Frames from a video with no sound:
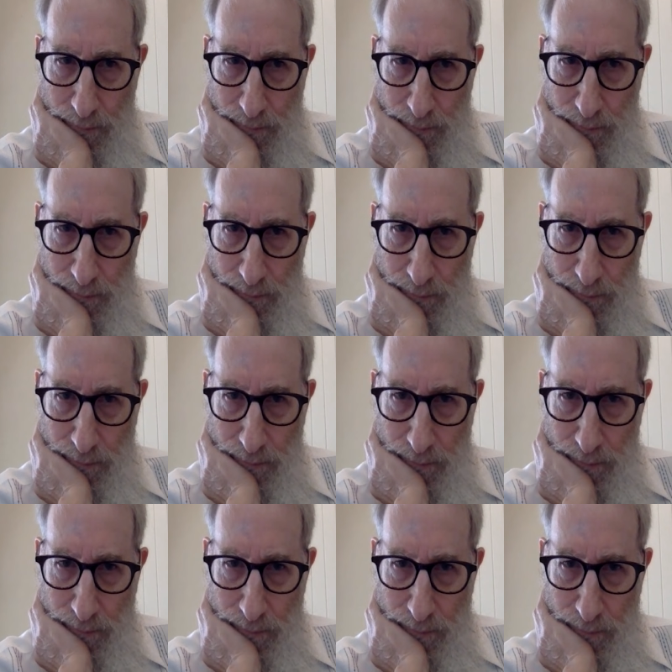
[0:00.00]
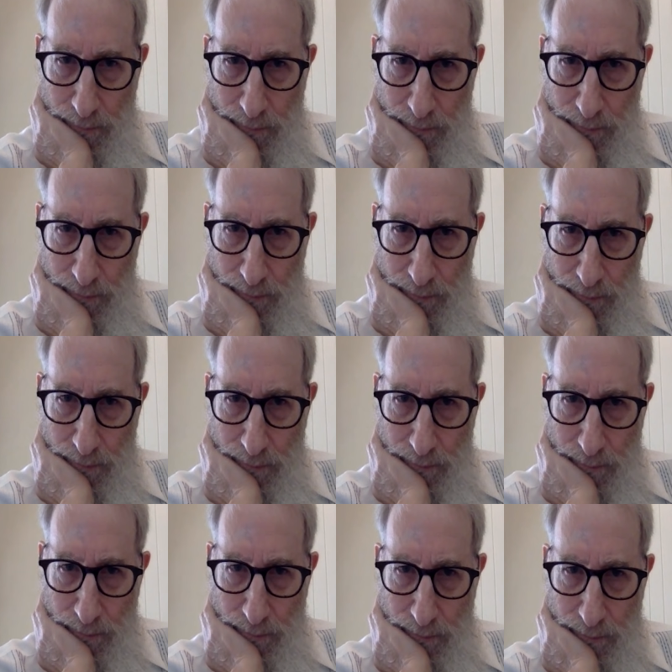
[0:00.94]

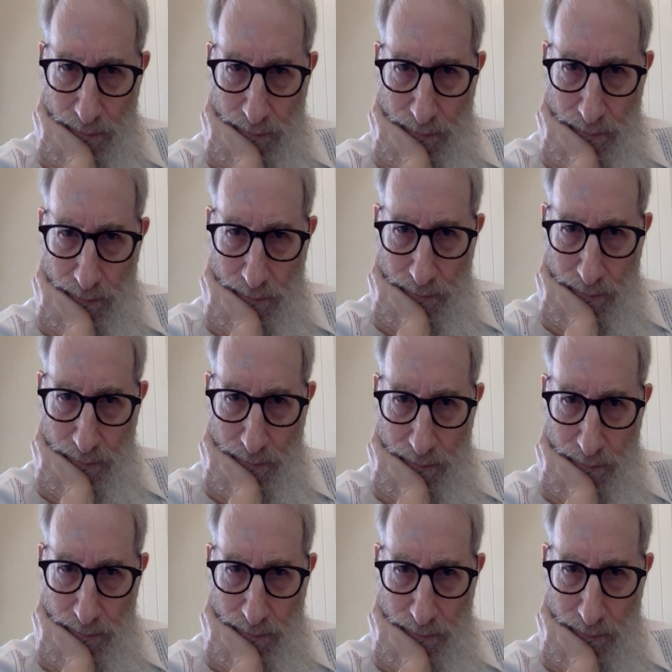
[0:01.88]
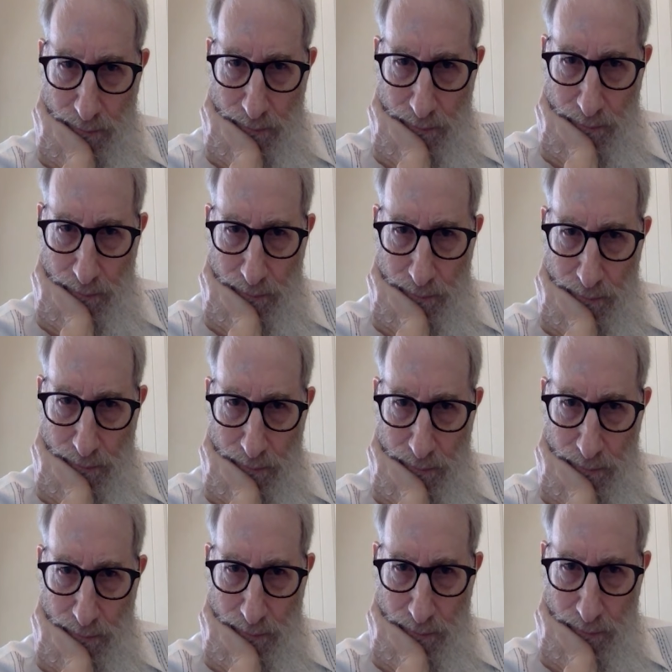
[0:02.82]

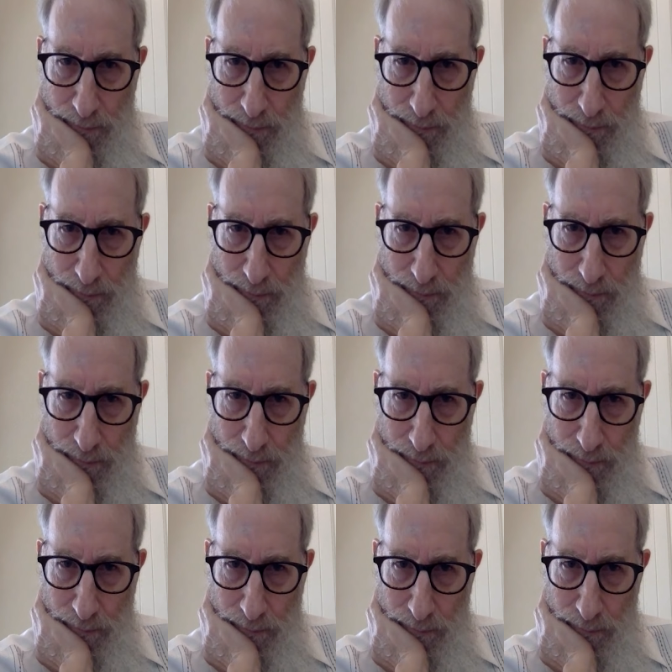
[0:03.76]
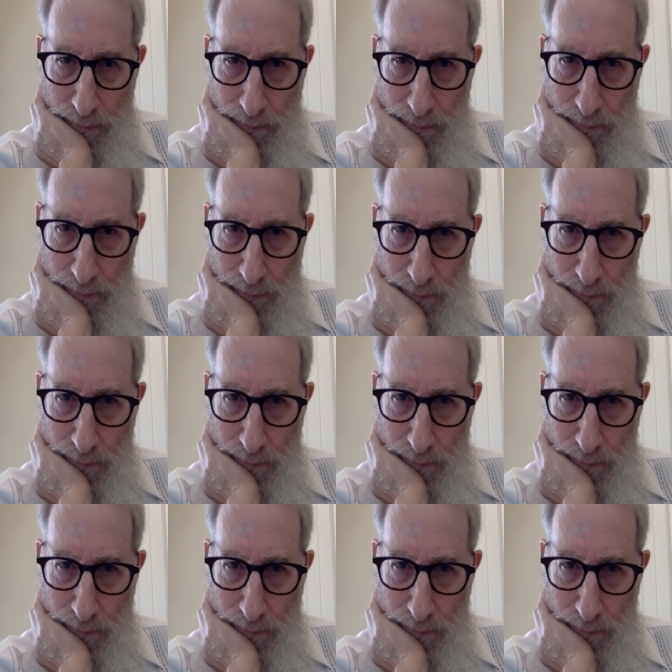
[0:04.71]
[no speech]